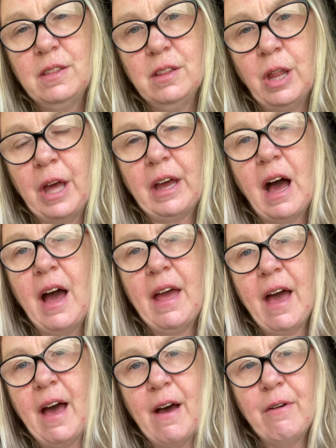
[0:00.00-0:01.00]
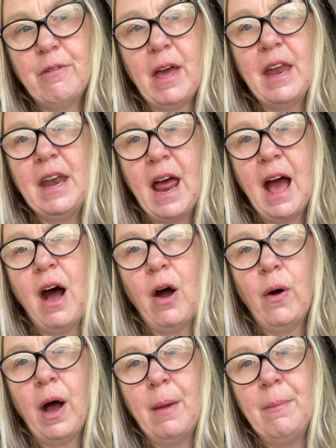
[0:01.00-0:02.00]
like I have, and
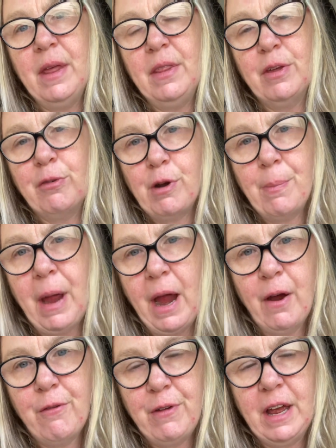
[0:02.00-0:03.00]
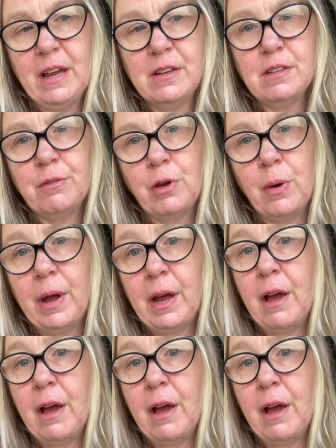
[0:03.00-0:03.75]
now I'm in the repair phase of going,